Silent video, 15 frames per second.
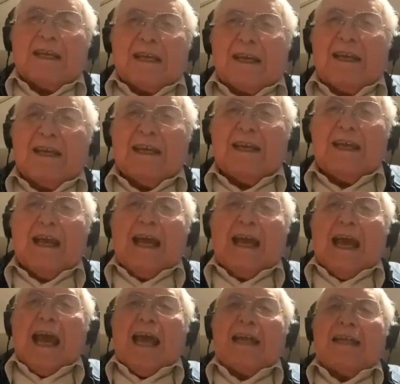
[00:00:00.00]
And it kind
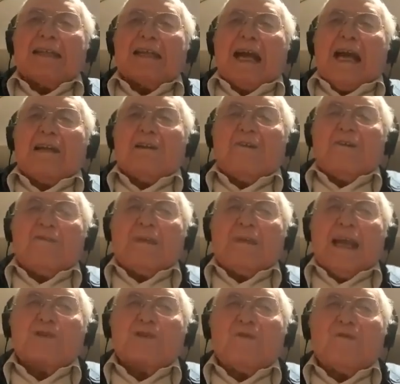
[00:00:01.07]
of makes you
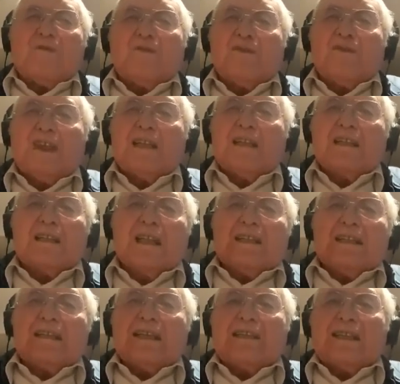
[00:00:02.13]
feel that
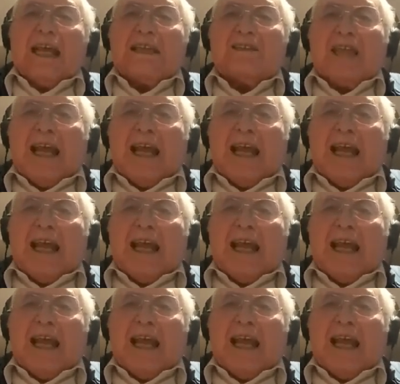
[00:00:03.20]
tension